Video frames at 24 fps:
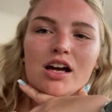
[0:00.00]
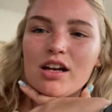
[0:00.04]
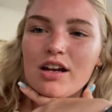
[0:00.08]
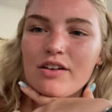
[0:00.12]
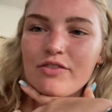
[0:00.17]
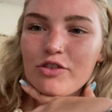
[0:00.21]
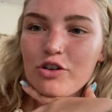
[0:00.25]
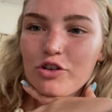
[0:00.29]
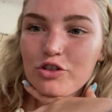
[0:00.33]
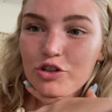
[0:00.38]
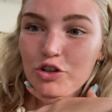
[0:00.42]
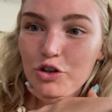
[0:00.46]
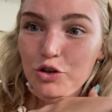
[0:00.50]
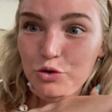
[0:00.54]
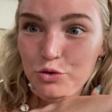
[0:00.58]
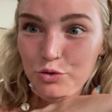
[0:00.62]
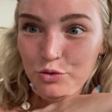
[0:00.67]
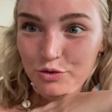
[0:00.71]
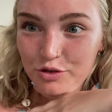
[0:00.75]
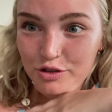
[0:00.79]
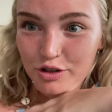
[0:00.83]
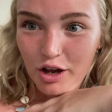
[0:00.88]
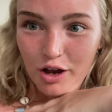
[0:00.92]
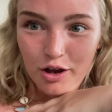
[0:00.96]
And I've got
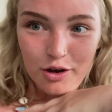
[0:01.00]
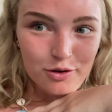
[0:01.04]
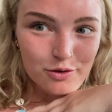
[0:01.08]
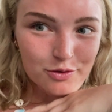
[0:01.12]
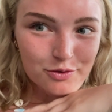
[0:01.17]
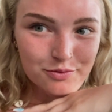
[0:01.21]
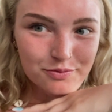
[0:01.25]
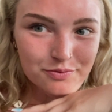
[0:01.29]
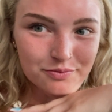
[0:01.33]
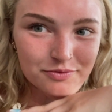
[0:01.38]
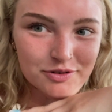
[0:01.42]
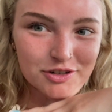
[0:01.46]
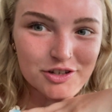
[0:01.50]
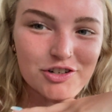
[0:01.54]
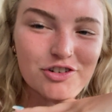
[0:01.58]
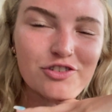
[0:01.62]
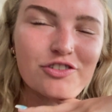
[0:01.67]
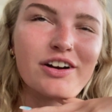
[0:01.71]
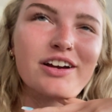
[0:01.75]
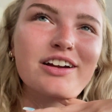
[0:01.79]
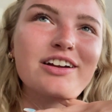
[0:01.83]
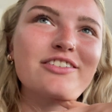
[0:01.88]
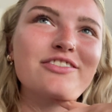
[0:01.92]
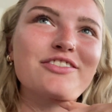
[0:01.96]
ouzo to
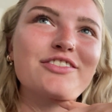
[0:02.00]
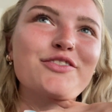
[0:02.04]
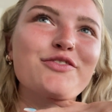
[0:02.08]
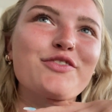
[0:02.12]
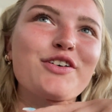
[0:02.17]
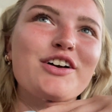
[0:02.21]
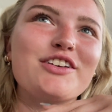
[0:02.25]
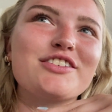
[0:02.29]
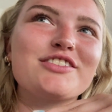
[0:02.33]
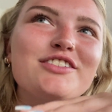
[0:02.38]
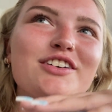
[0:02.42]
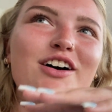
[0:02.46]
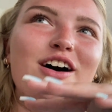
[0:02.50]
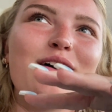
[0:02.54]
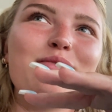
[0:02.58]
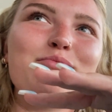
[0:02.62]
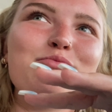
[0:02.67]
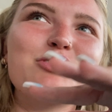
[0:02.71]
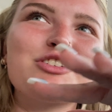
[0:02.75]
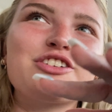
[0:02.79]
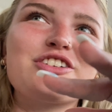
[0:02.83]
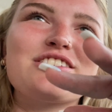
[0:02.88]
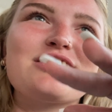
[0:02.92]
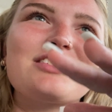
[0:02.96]
drink for the first time,
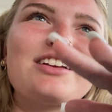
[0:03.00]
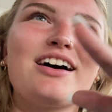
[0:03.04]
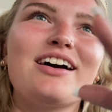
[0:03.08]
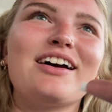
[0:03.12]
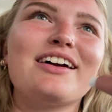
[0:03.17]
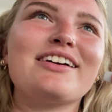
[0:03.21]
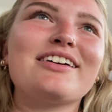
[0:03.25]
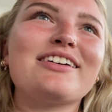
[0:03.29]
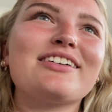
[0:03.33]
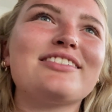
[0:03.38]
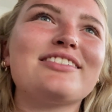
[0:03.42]
which is like,